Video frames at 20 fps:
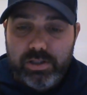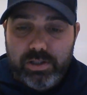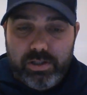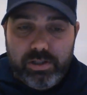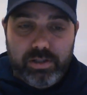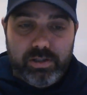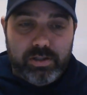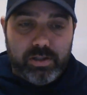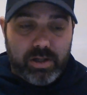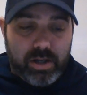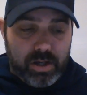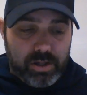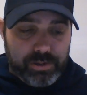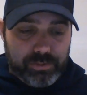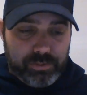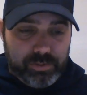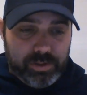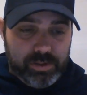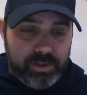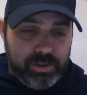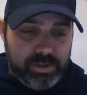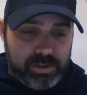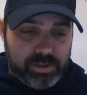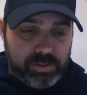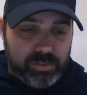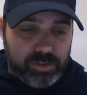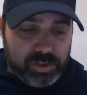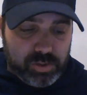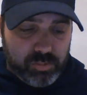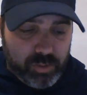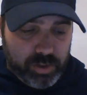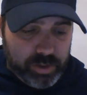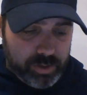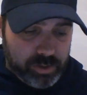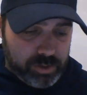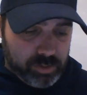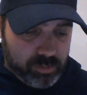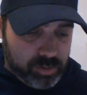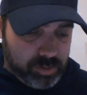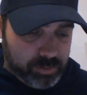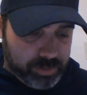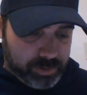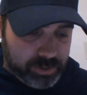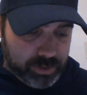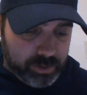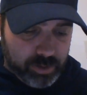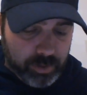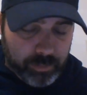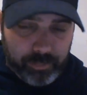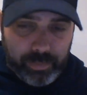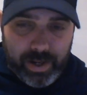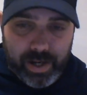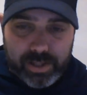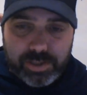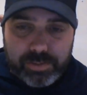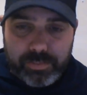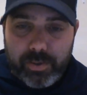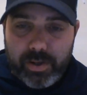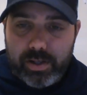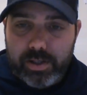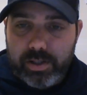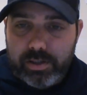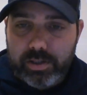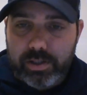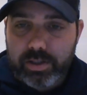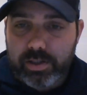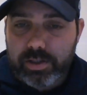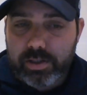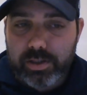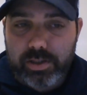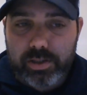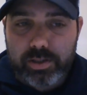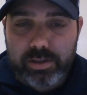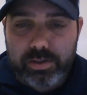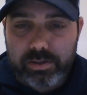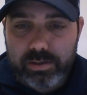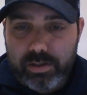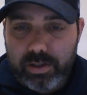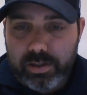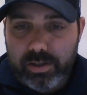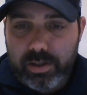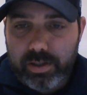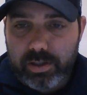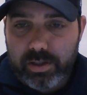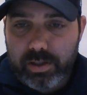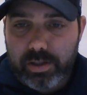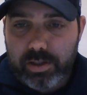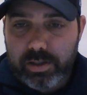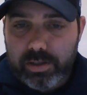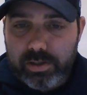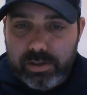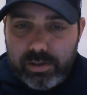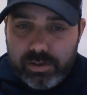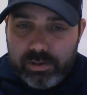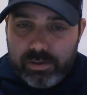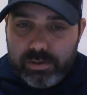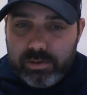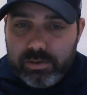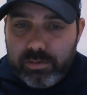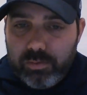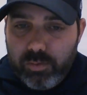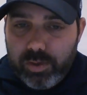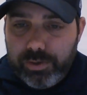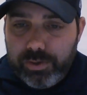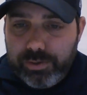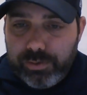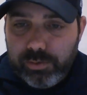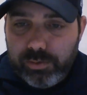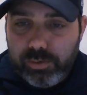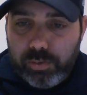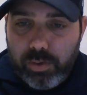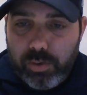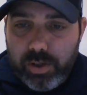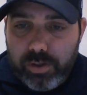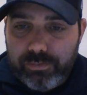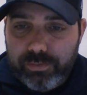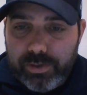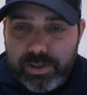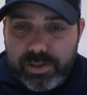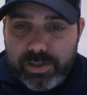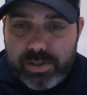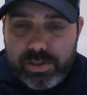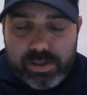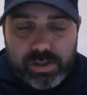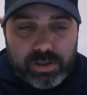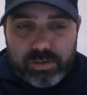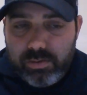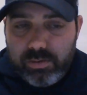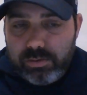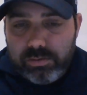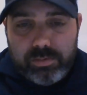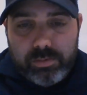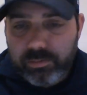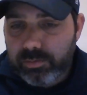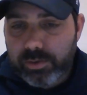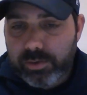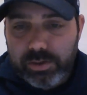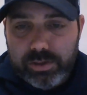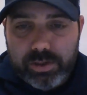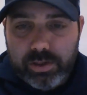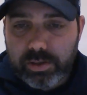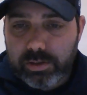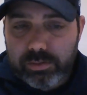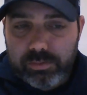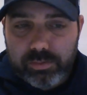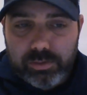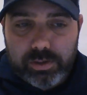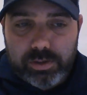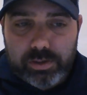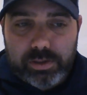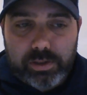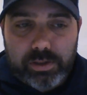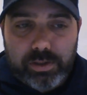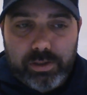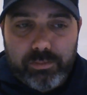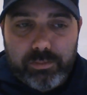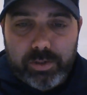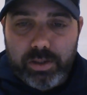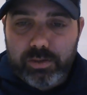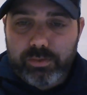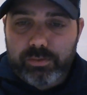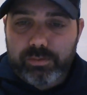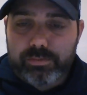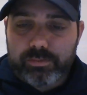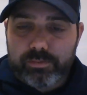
And all three of these, there was one other one, but they're in a bad spot on our 1 through 12 list, so we're just gonna leave them alone.